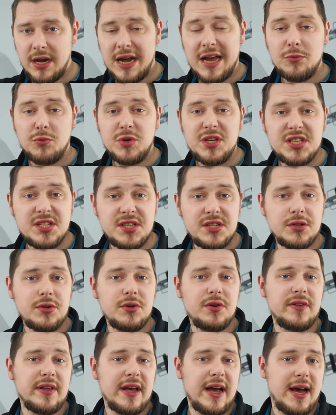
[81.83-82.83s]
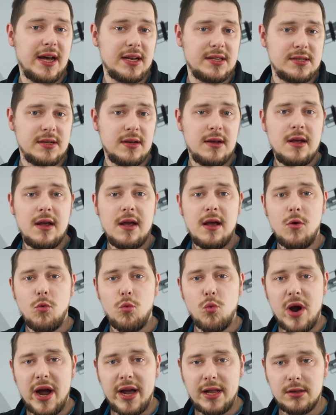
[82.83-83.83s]
and we do that
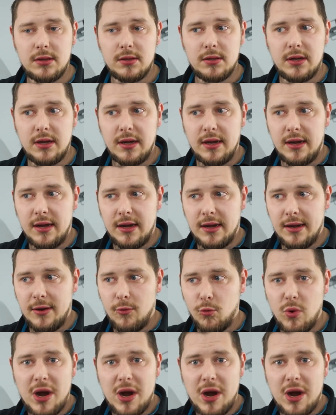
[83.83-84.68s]
while uh,